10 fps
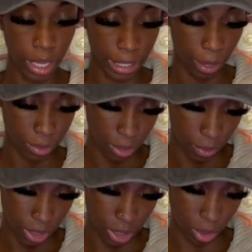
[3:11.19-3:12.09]
they was
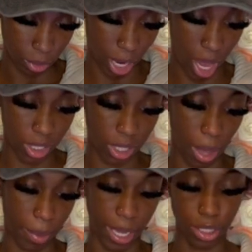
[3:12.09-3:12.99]
originally three dollars i
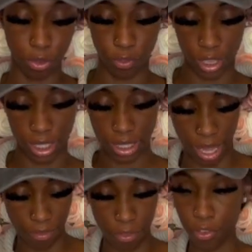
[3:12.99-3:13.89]
paid
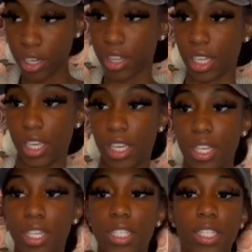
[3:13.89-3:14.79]
257 for
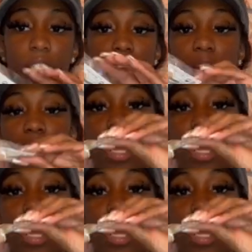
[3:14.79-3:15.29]
these and y'all